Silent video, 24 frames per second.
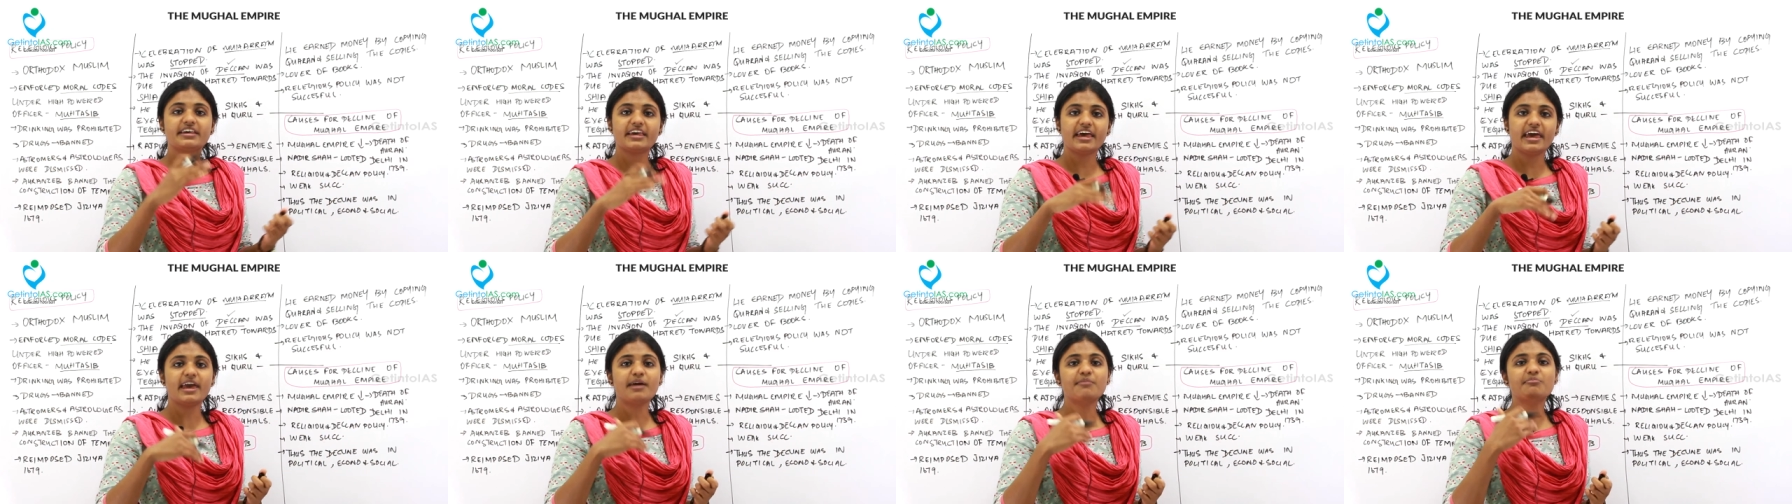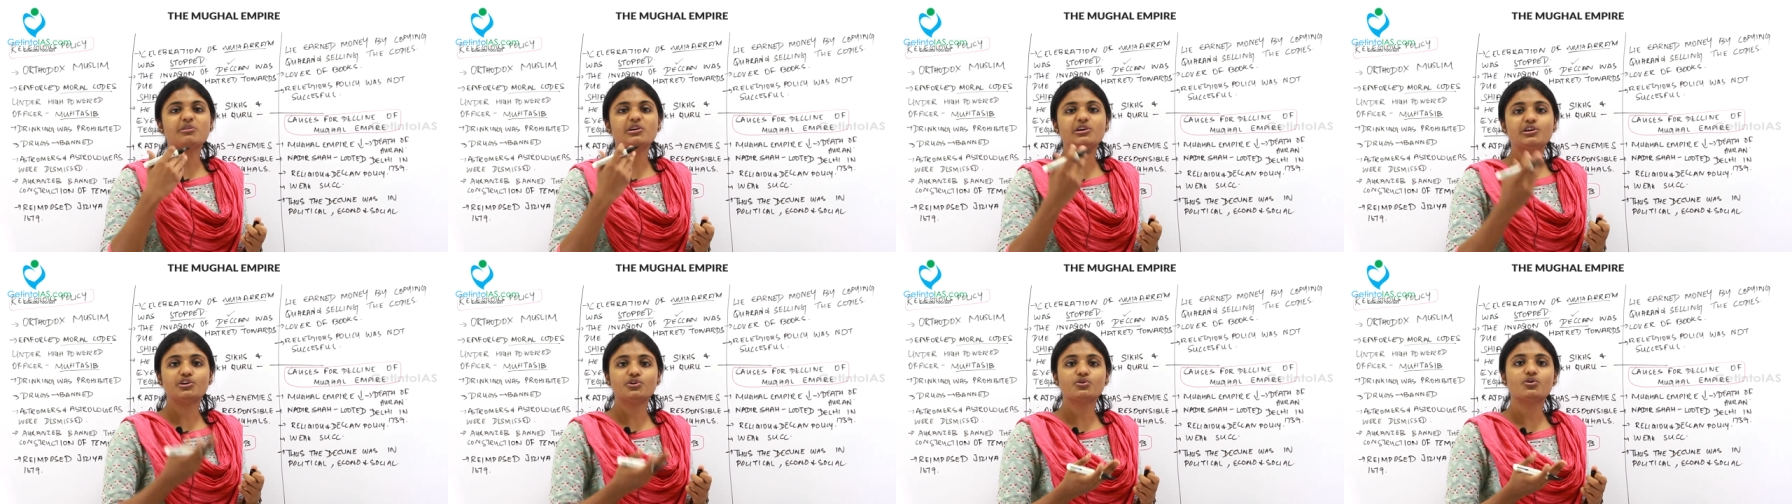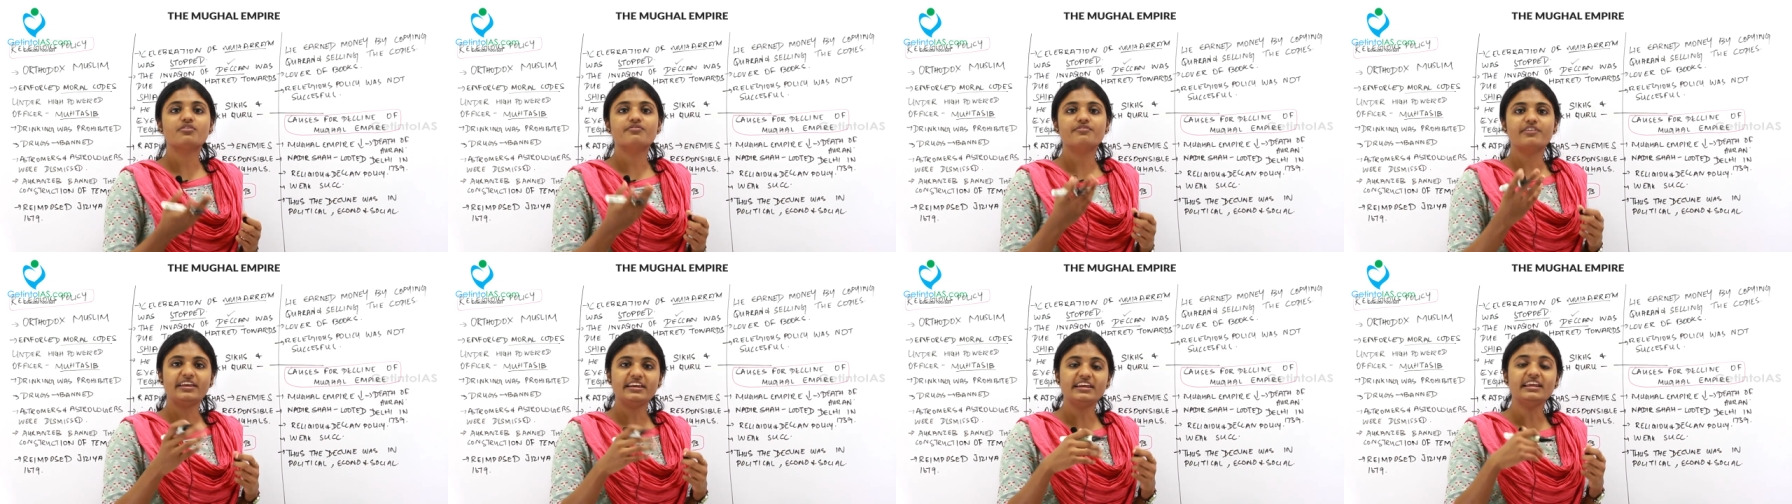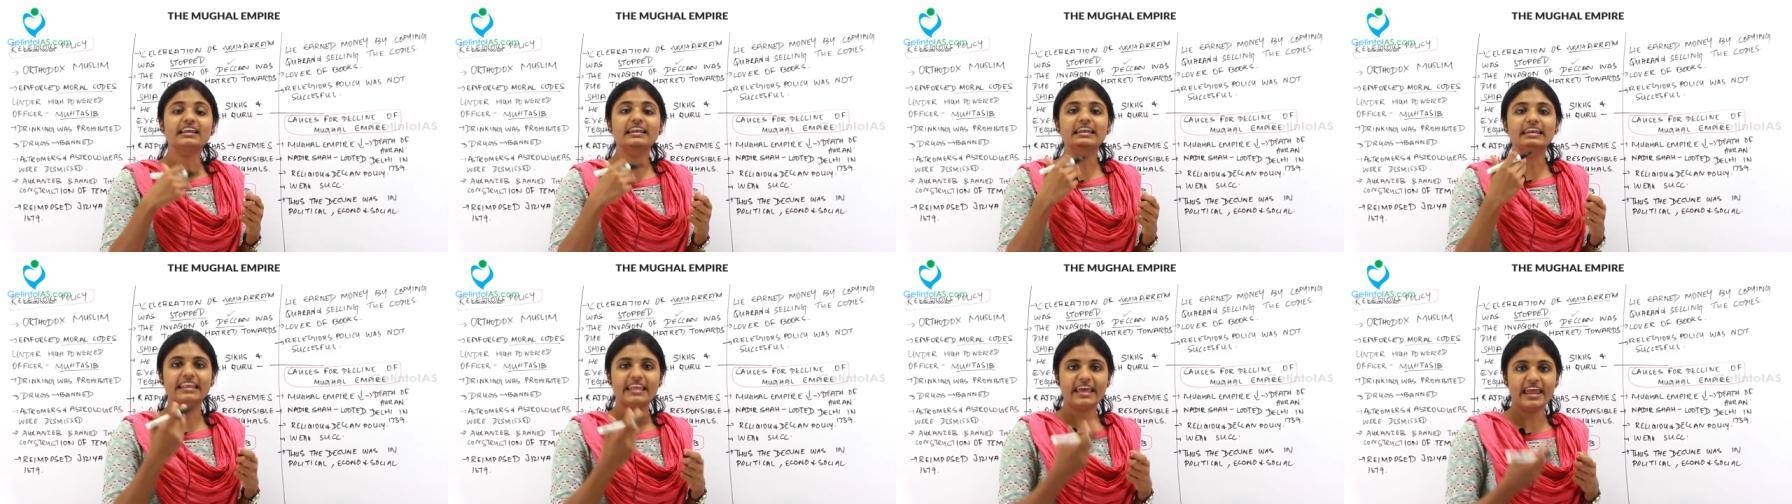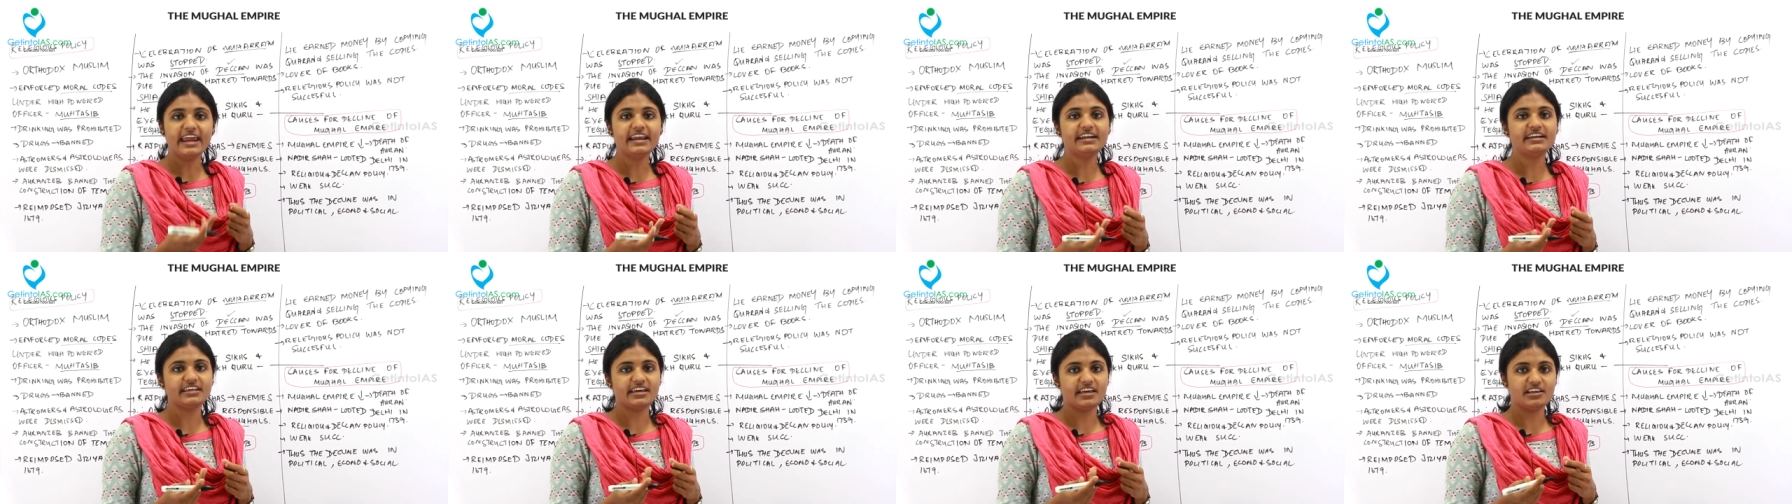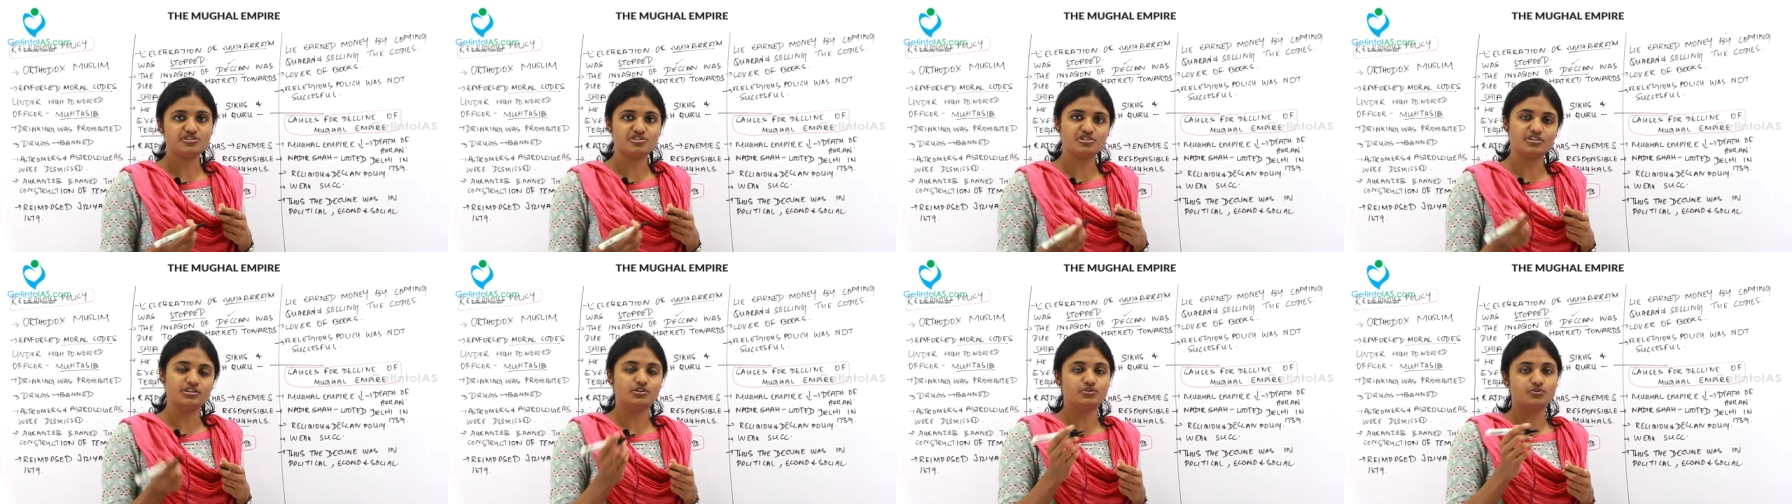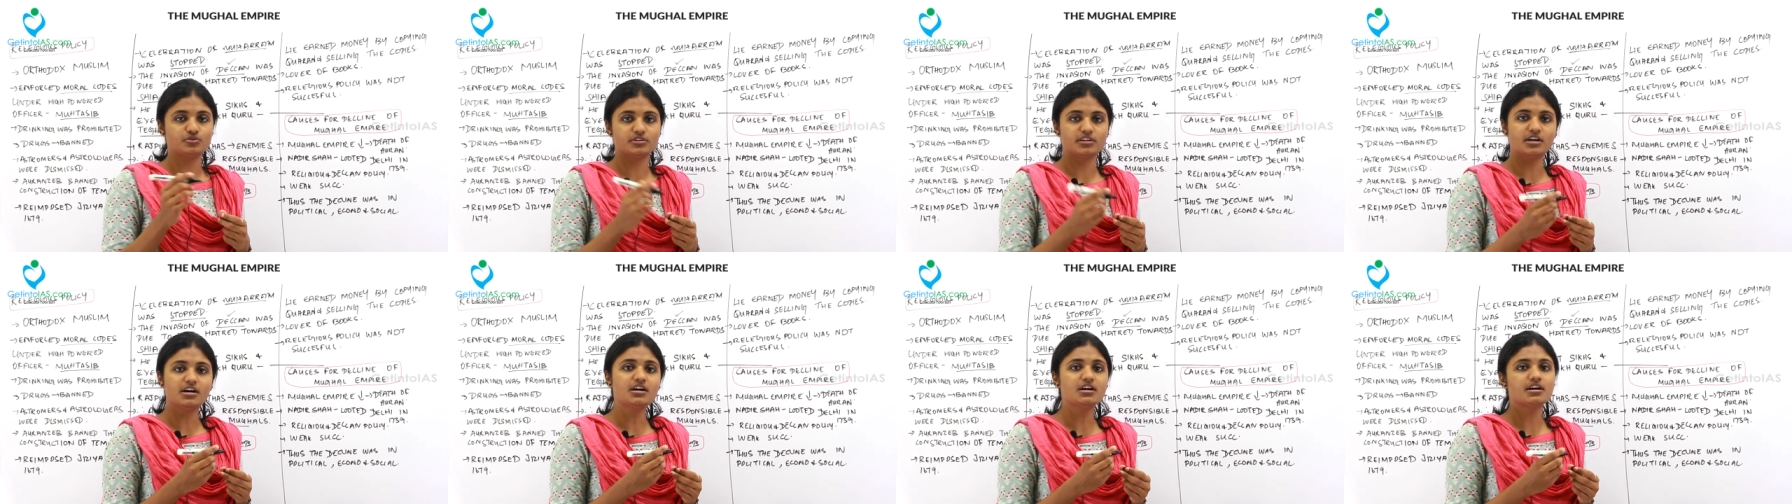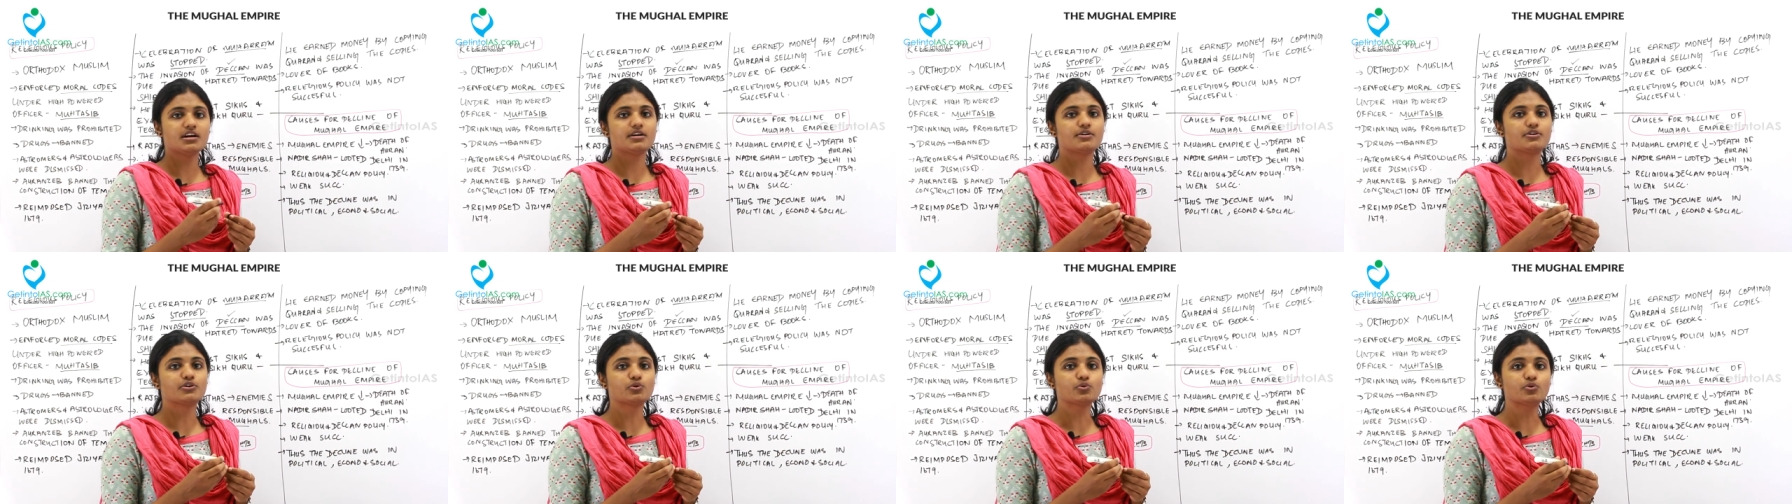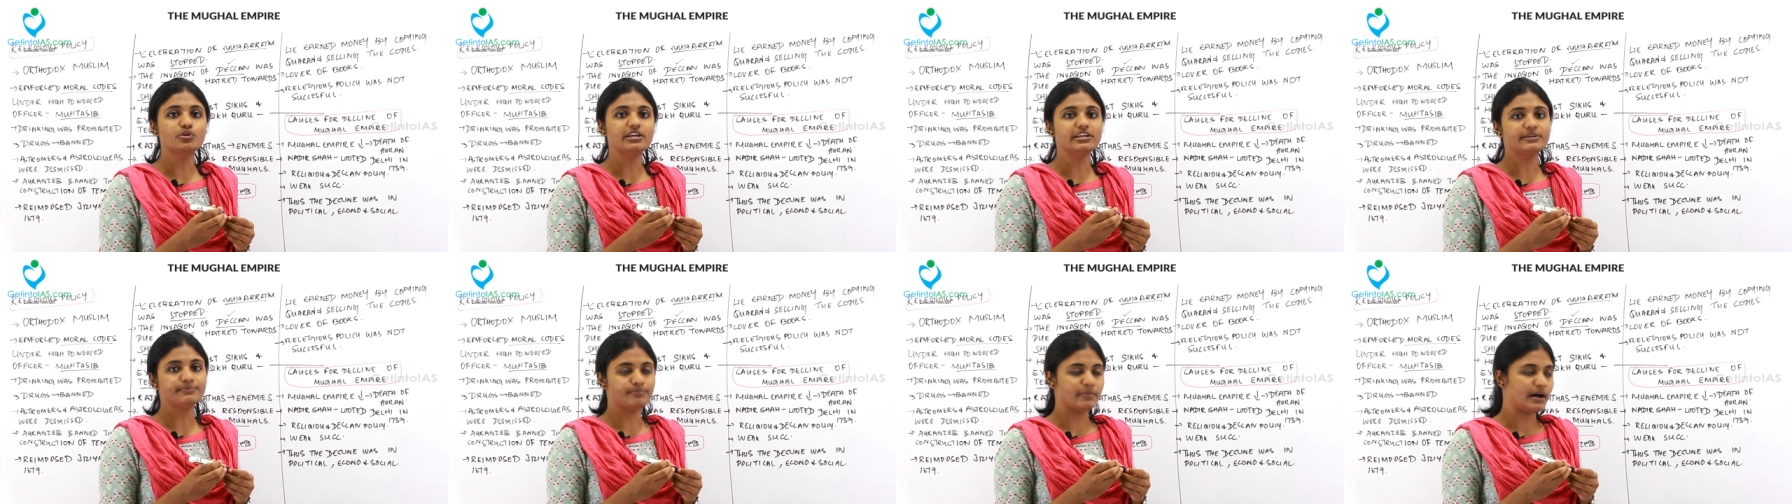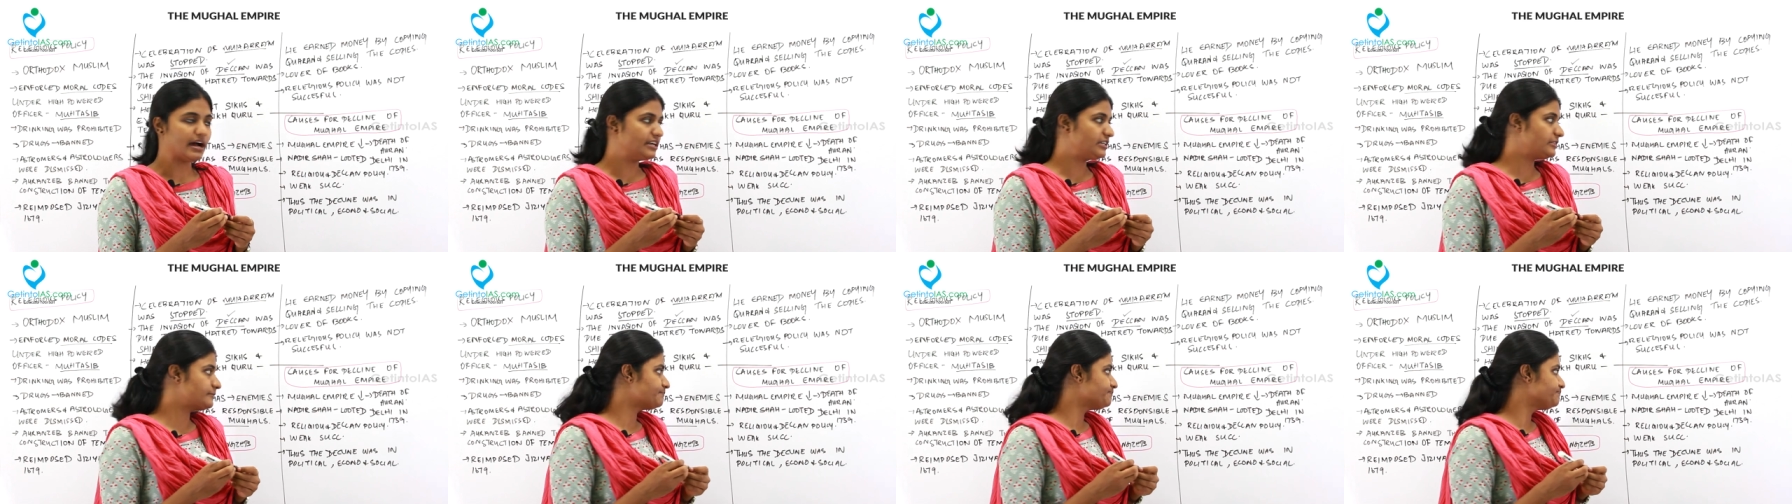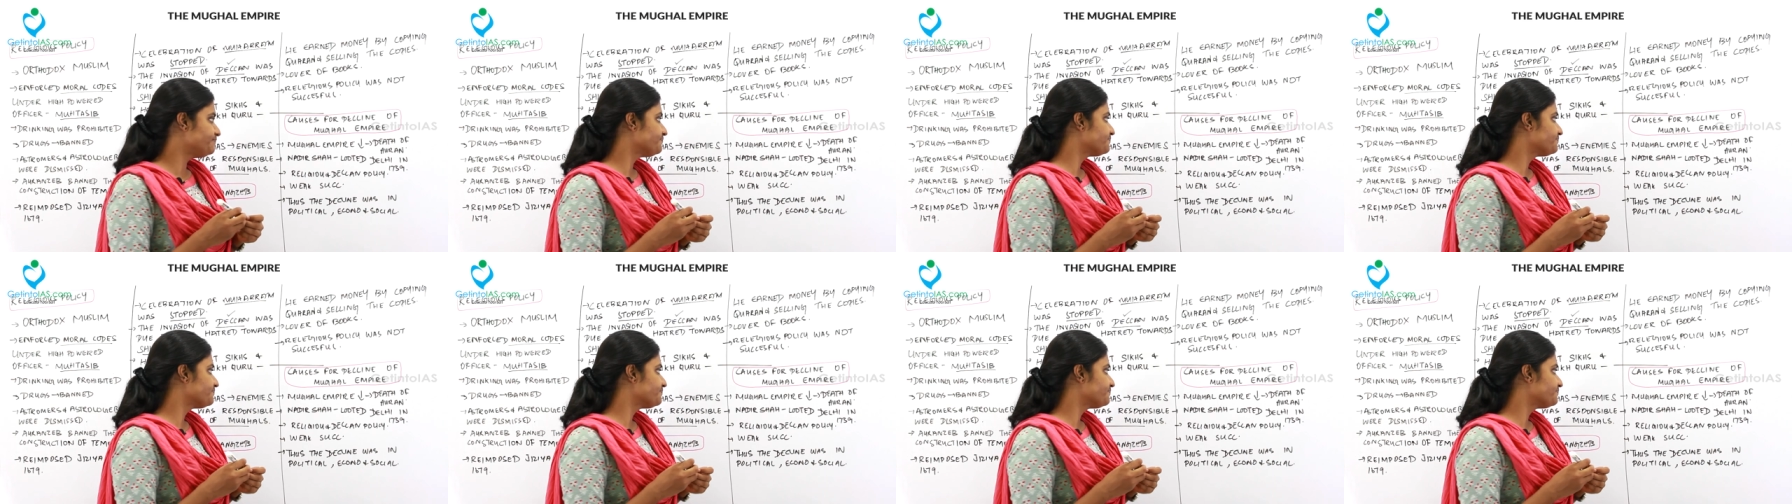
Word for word: came into a very late age into the ruling part.